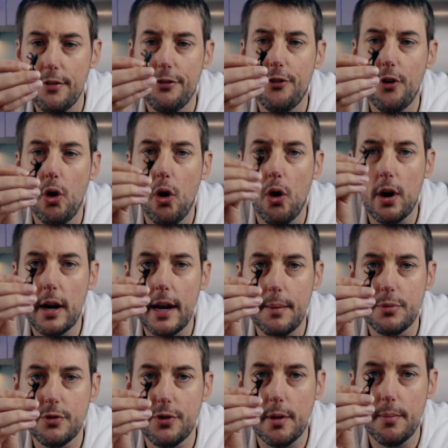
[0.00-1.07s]
4
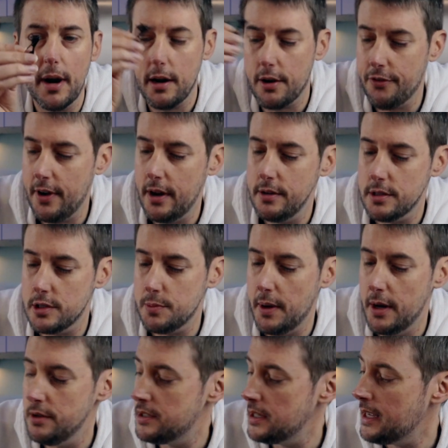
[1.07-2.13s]
clips for the microphones, I
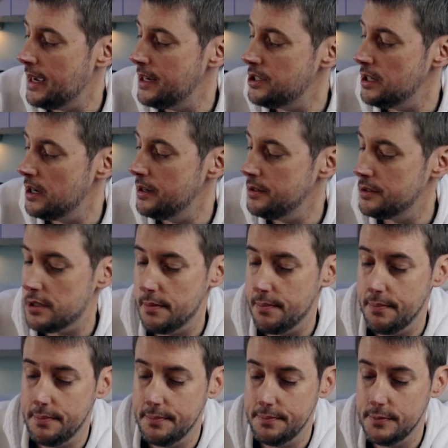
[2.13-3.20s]
suppose, in case you lose them,
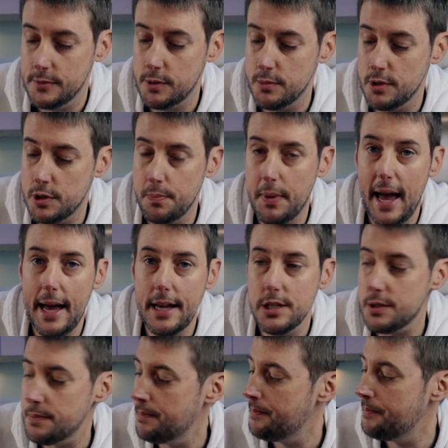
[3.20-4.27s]
some
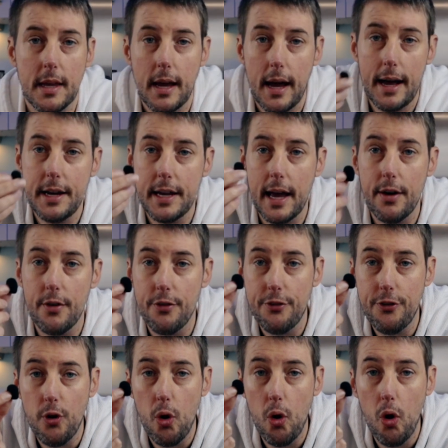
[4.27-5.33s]
spares, and you get
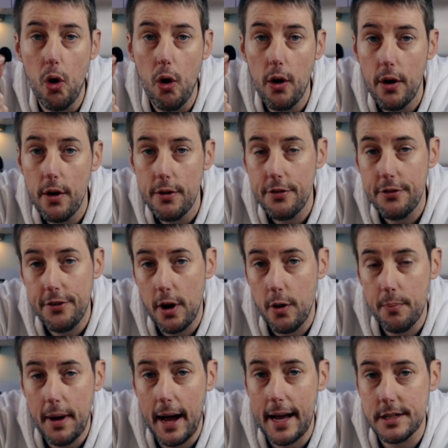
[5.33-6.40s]
4 foam
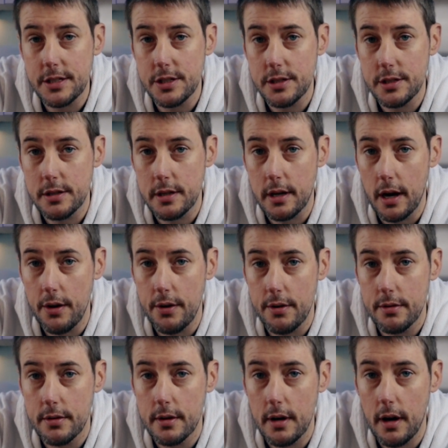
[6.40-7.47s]
pads to go
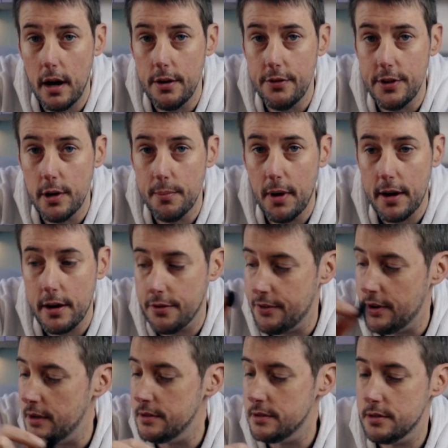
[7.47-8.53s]
over your
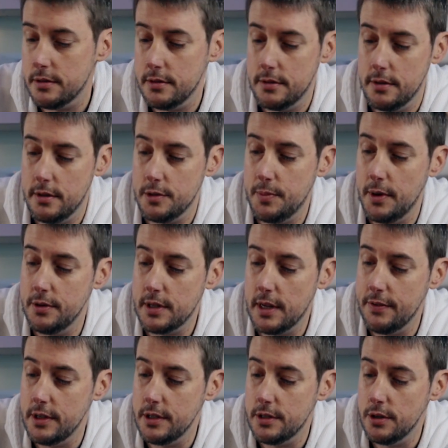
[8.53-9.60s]
microphones, I suppose,
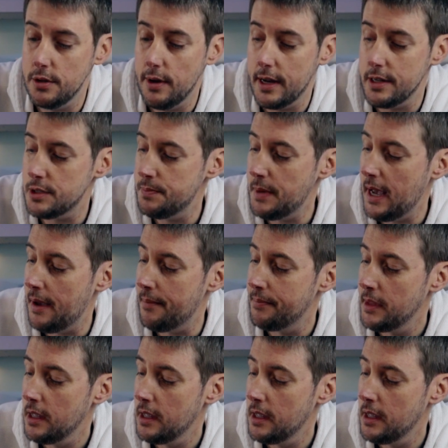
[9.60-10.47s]
giving 2 as spare.